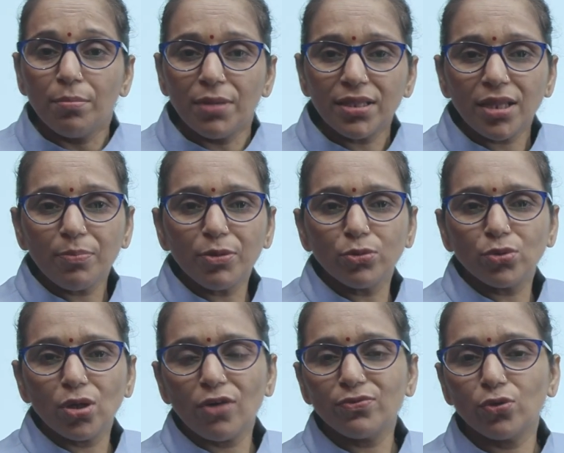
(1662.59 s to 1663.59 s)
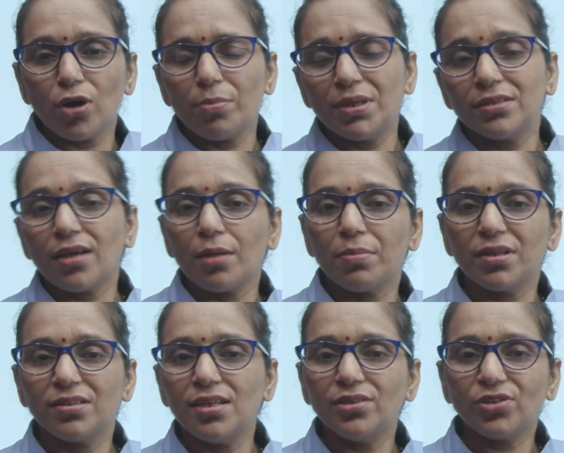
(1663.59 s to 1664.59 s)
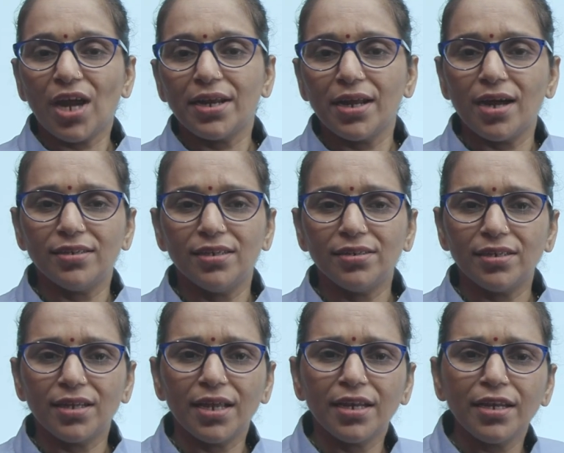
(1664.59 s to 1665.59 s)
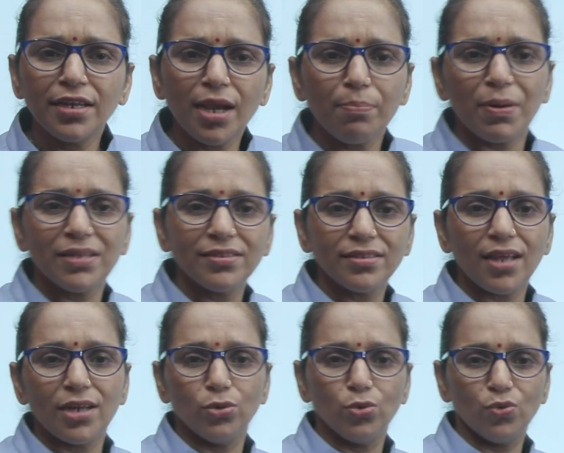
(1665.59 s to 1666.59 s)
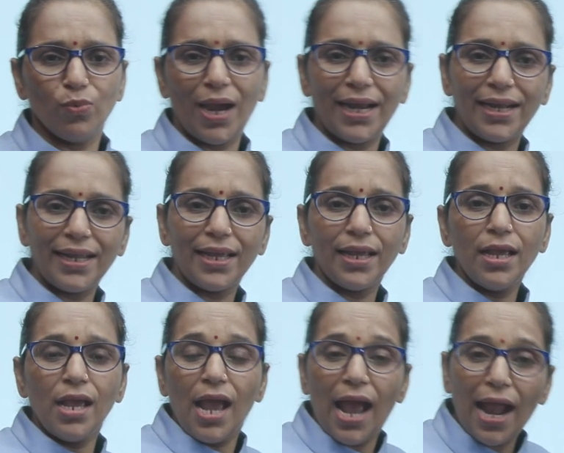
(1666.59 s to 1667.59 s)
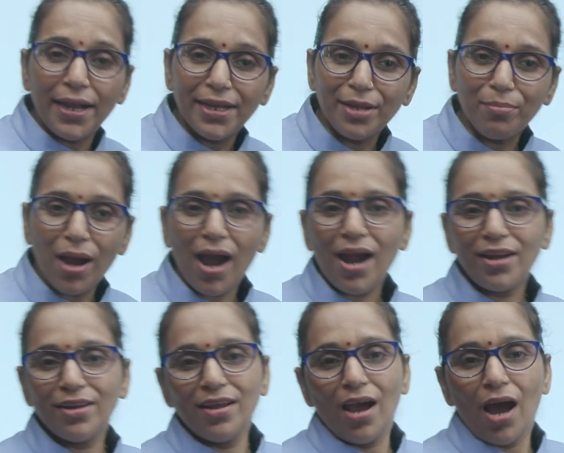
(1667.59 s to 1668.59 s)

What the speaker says: Major producer of soya beans are Brazil, China, Argentina. In India, pulses are used widely and demand